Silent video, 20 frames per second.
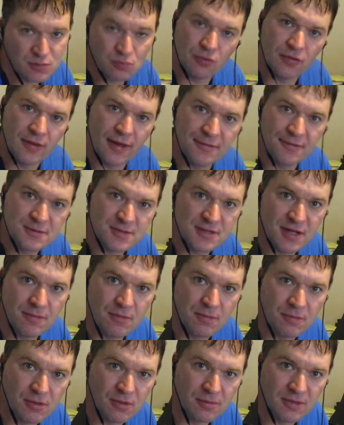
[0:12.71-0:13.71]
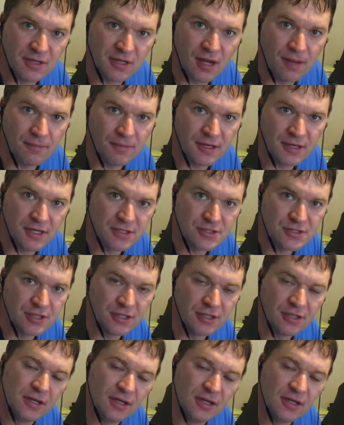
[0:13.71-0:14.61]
Well, now it's time to put them in combination.